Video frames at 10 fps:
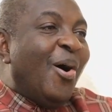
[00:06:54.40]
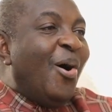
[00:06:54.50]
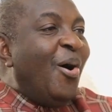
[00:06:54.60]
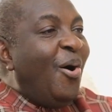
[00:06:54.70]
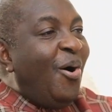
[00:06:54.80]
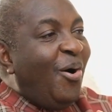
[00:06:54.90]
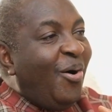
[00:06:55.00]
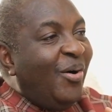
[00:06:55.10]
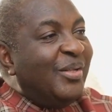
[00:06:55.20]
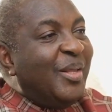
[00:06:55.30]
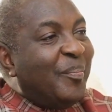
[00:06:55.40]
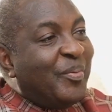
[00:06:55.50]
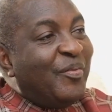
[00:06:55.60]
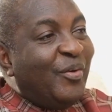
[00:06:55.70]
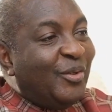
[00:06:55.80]
all the
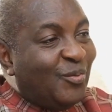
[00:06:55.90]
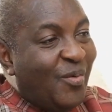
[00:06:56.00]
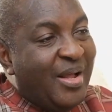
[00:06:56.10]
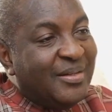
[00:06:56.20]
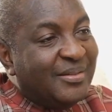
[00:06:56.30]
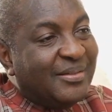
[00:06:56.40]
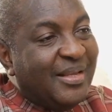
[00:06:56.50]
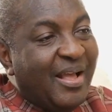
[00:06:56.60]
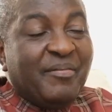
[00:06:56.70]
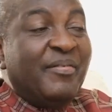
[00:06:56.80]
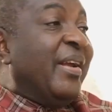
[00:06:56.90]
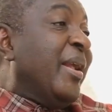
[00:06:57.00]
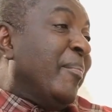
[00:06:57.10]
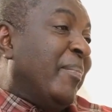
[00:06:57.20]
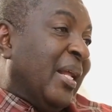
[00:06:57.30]
previous ones have been
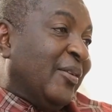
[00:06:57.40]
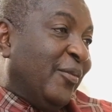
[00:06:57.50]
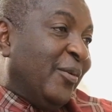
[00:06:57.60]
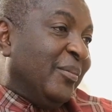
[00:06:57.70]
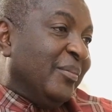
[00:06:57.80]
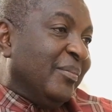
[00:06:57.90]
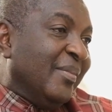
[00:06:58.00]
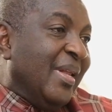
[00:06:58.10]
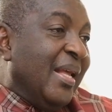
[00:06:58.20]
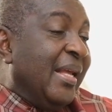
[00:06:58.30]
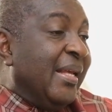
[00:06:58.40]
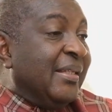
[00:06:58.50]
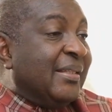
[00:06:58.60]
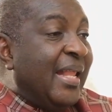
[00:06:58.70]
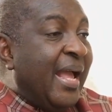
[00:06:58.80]
very impactful. Yeah.
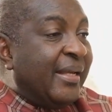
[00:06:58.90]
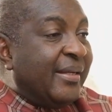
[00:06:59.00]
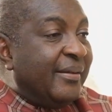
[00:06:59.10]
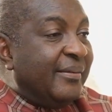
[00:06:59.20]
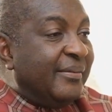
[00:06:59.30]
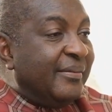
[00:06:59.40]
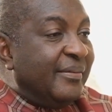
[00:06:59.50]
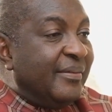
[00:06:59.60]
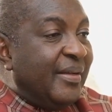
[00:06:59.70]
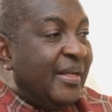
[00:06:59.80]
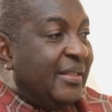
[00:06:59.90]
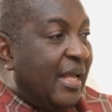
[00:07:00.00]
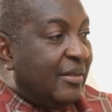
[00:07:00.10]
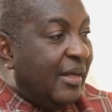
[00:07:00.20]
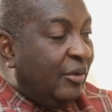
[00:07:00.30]
It's like it's
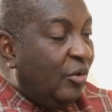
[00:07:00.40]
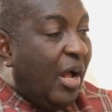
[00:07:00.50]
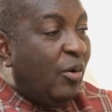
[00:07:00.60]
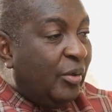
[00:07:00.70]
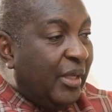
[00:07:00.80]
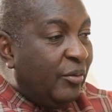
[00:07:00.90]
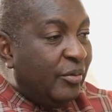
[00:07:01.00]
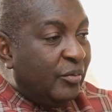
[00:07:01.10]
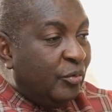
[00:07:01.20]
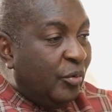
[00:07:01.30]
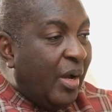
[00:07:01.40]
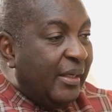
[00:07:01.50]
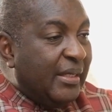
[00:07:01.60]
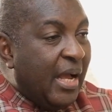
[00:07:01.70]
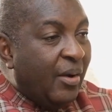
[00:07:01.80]
like I don't know how old are you you
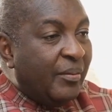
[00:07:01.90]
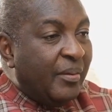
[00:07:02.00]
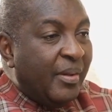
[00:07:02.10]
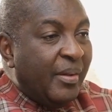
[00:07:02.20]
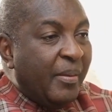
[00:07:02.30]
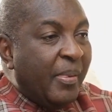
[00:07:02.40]
are now. I'm